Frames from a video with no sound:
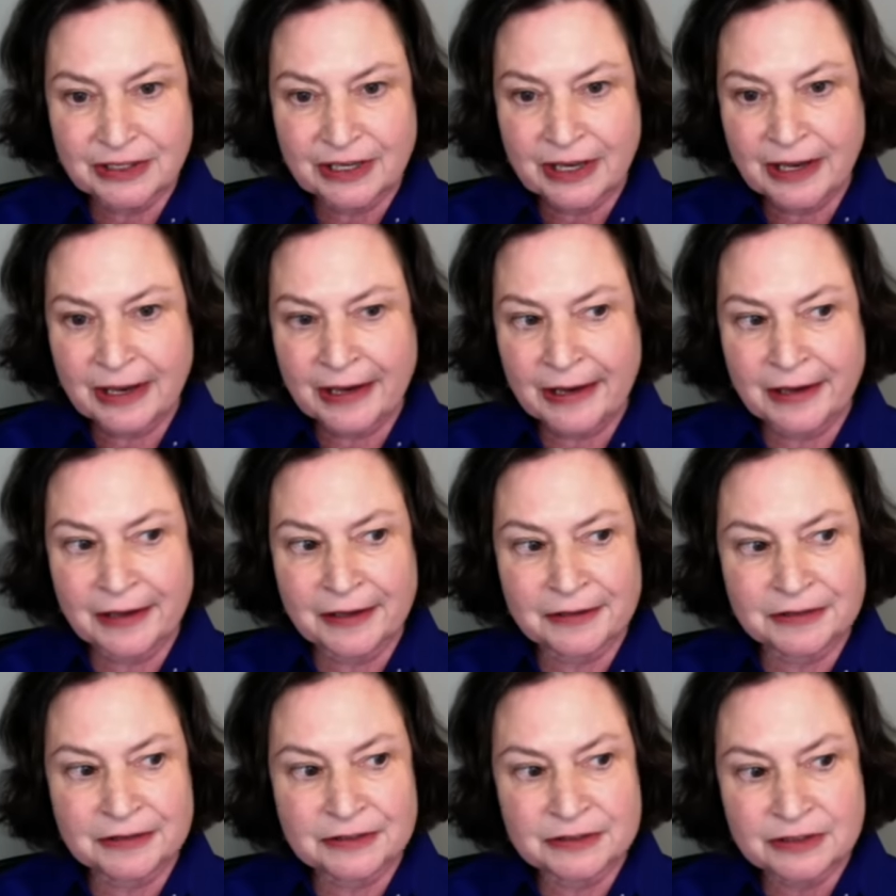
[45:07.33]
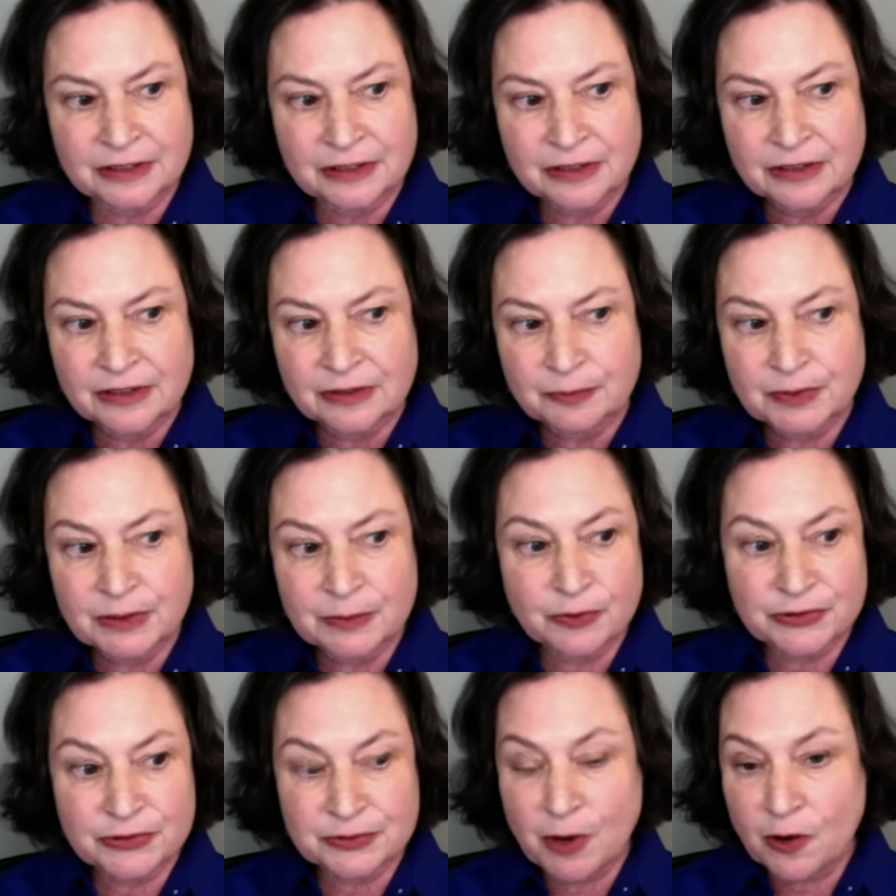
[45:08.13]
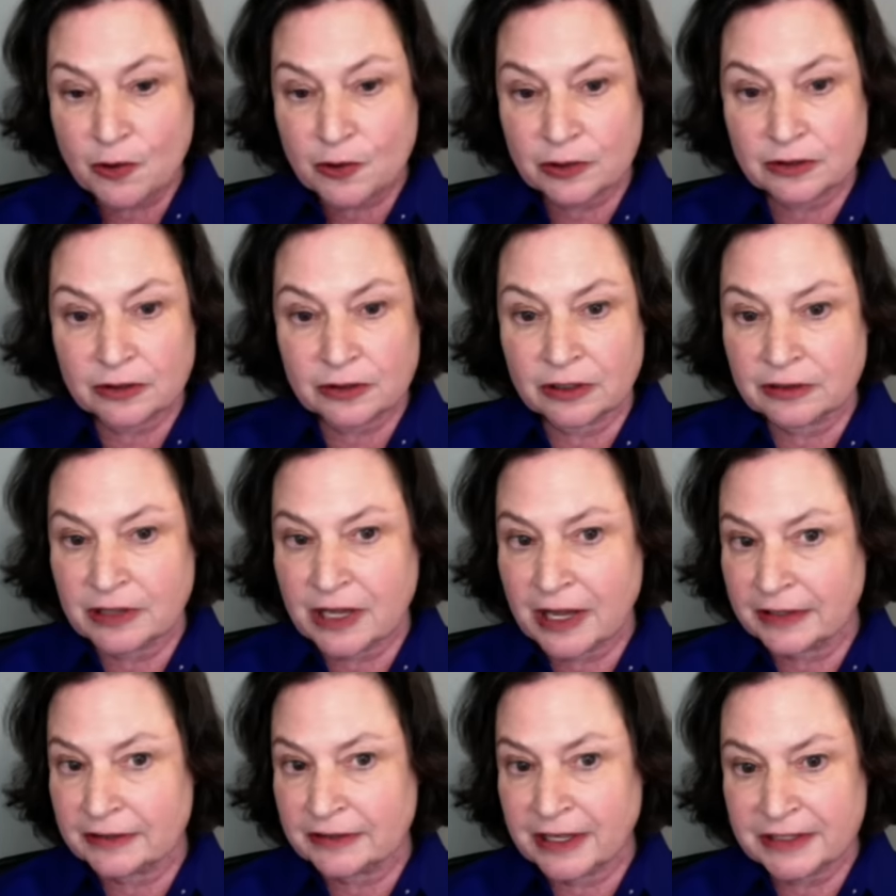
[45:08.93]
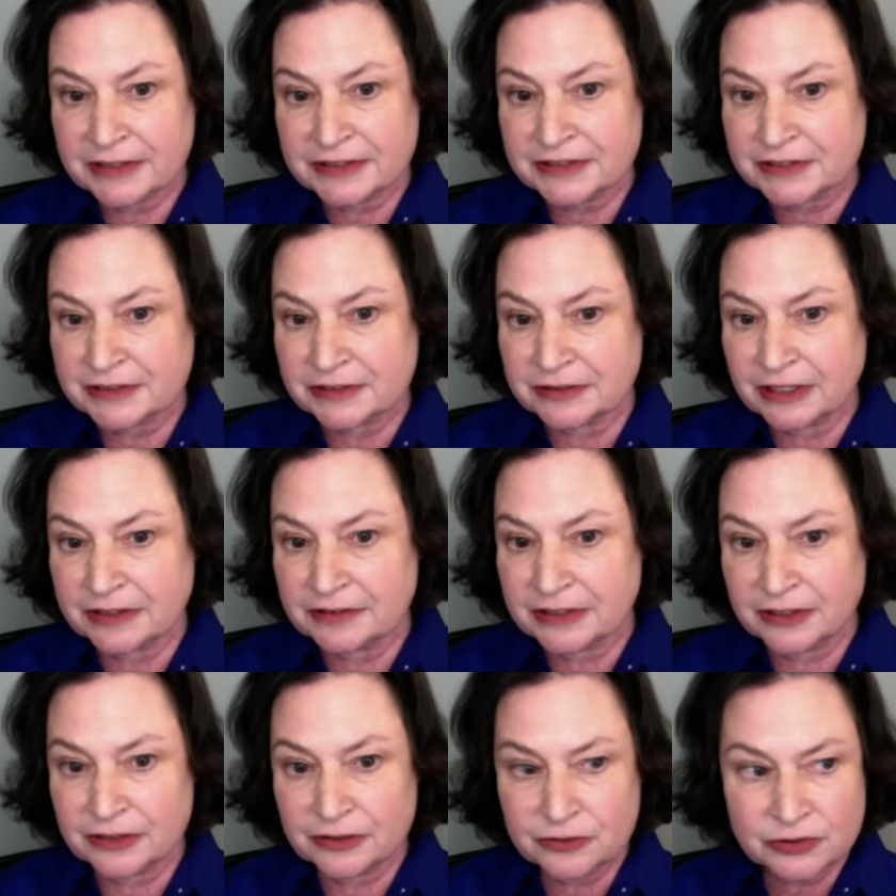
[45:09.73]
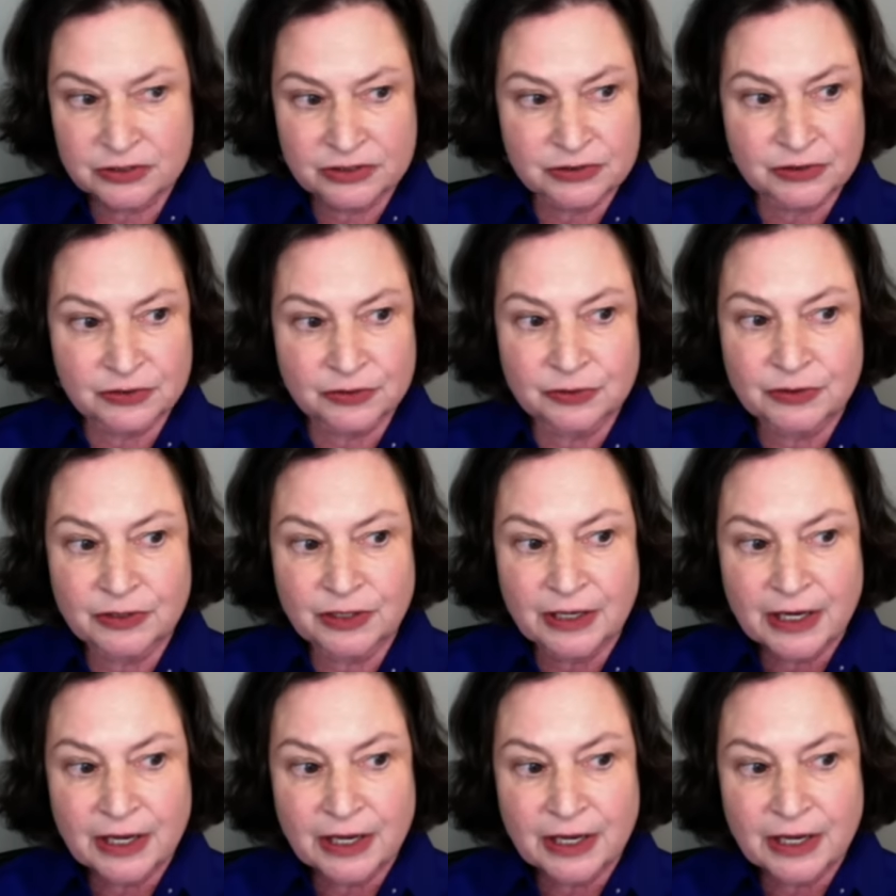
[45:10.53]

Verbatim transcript: And people smoke a lot less than they used to.